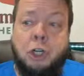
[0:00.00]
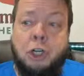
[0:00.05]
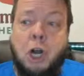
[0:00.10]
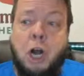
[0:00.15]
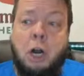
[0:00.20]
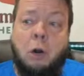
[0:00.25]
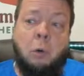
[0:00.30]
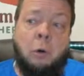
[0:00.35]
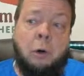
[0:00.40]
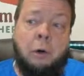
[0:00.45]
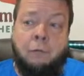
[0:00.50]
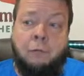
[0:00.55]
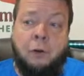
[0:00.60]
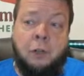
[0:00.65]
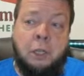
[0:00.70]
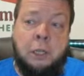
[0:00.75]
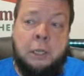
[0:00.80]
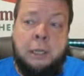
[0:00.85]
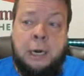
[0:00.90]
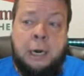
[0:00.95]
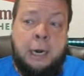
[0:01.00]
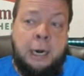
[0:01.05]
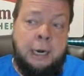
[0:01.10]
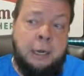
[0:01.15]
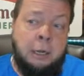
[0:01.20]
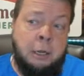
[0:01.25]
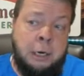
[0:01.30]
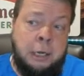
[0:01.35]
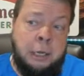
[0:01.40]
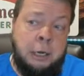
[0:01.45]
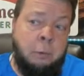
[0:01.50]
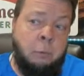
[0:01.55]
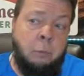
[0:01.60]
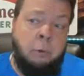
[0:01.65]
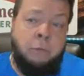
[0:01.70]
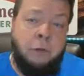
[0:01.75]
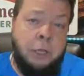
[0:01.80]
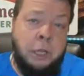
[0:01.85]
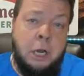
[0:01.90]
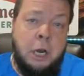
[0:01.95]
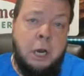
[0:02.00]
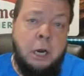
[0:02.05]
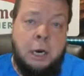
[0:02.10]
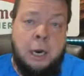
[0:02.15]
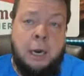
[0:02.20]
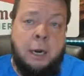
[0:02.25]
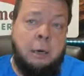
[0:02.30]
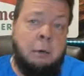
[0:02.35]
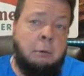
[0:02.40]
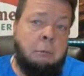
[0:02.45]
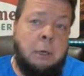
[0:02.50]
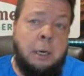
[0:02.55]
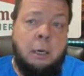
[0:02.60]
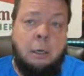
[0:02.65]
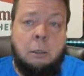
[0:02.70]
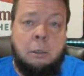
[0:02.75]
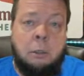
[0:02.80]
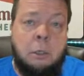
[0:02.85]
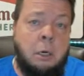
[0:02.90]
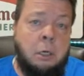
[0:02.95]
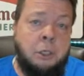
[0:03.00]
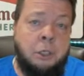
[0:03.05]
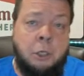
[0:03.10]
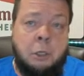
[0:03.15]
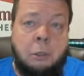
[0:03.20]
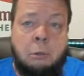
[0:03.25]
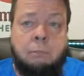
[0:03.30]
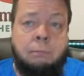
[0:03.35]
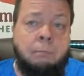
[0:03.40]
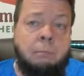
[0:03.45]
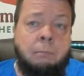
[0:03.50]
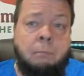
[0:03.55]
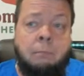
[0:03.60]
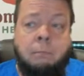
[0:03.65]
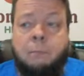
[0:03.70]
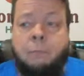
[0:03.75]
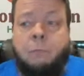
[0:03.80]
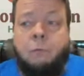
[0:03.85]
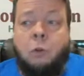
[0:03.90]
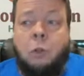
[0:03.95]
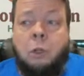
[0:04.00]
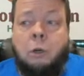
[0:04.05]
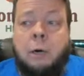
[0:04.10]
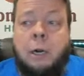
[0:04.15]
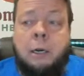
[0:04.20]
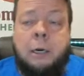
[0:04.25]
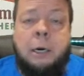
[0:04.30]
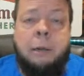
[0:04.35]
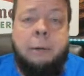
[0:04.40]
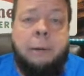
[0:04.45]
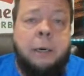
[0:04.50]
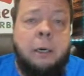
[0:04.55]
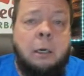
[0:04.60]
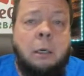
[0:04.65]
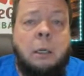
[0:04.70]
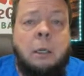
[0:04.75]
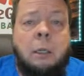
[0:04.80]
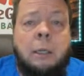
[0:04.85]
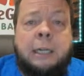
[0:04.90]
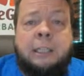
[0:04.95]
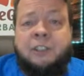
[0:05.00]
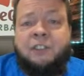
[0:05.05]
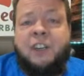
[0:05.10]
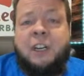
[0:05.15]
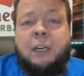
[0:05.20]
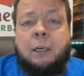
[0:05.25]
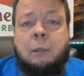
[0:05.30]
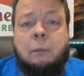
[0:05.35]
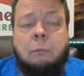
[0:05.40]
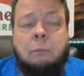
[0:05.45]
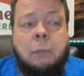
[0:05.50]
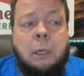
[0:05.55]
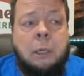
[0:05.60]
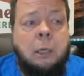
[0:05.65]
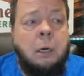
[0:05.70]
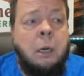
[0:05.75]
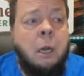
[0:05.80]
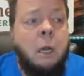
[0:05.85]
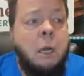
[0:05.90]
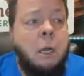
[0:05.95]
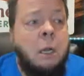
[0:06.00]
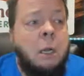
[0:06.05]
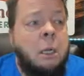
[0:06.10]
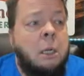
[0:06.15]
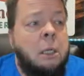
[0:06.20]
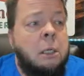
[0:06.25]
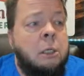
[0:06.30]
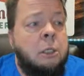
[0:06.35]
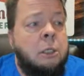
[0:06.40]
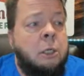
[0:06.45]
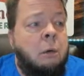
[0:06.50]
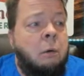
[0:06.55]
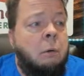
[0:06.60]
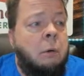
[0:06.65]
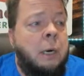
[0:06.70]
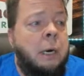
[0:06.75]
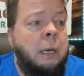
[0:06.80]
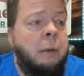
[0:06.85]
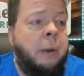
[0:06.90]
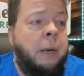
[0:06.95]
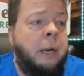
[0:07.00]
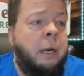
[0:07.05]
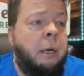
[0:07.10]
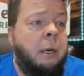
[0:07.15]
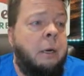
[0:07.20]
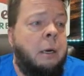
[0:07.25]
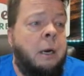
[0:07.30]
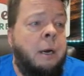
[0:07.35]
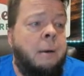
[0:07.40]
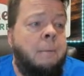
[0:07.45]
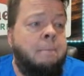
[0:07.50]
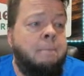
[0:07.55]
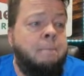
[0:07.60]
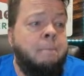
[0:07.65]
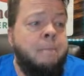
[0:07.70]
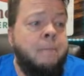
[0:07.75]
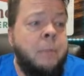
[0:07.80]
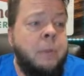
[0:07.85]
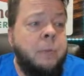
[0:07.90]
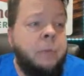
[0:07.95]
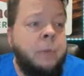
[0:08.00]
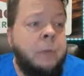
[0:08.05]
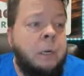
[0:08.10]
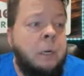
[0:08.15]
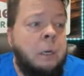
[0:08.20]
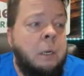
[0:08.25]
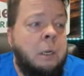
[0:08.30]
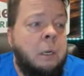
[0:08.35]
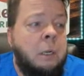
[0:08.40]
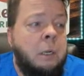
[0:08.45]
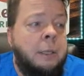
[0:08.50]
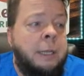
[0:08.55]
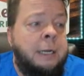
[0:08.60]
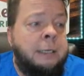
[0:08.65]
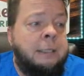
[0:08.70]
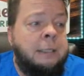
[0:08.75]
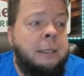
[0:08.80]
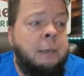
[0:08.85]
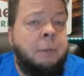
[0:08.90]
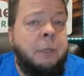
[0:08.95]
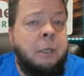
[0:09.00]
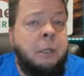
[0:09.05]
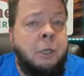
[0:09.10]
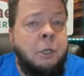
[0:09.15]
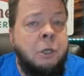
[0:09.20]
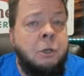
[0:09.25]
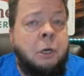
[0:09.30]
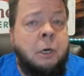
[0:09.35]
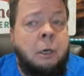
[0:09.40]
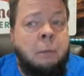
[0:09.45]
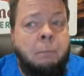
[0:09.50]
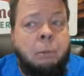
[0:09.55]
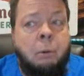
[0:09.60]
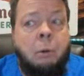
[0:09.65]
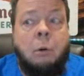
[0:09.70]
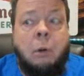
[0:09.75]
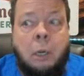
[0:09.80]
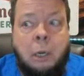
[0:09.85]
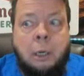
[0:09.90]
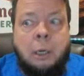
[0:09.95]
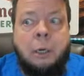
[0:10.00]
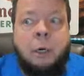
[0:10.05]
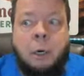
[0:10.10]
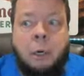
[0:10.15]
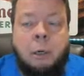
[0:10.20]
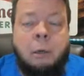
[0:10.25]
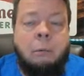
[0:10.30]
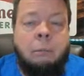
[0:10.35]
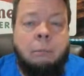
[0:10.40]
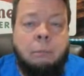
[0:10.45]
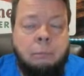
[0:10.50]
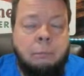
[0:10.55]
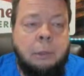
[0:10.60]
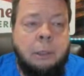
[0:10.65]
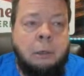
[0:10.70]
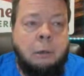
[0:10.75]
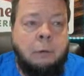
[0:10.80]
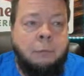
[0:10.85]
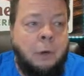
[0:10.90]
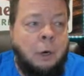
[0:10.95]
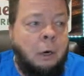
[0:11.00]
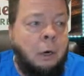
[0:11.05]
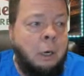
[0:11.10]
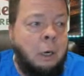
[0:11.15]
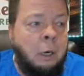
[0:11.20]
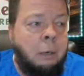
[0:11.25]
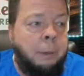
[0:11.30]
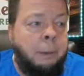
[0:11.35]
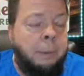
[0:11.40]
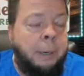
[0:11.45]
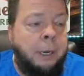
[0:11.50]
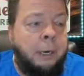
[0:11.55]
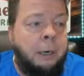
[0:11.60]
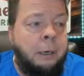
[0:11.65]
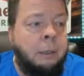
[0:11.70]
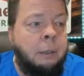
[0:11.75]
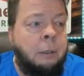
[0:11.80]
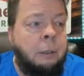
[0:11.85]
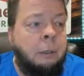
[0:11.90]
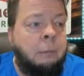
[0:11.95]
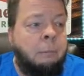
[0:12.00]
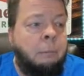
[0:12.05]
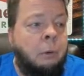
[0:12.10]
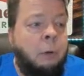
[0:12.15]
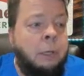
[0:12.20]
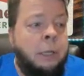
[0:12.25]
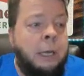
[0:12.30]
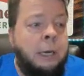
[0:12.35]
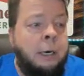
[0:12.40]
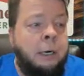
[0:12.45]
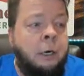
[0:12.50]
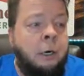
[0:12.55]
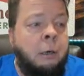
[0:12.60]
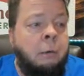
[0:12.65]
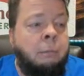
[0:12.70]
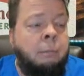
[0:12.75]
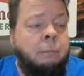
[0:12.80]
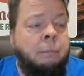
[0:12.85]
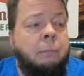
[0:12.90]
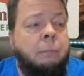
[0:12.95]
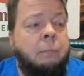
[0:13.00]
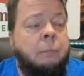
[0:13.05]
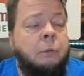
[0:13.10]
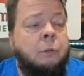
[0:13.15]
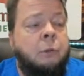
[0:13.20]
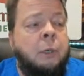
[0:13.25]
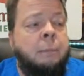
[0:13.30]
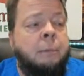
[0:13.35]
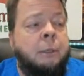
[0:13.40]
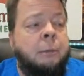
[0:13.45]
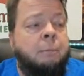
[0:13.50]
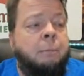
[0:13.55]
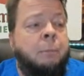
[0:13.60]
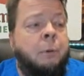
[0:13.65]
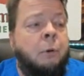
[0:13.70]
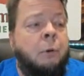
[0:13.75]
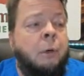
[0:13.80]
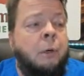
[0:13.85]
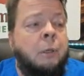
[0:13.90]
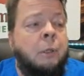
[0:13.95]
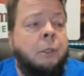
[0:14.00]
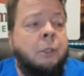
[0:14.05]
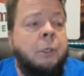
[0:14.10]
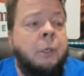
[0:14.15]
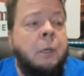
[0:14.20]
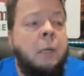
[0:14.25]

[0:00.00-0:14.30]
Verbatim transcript: yang one for the yin lady and a yin one for the yang guy, right? As long as you're fooling around anyway, that's fun, right? So anyway, um, that's something that you can employ in your, you know, if you learn a little bit about it, you can employ that in your treatment protocols.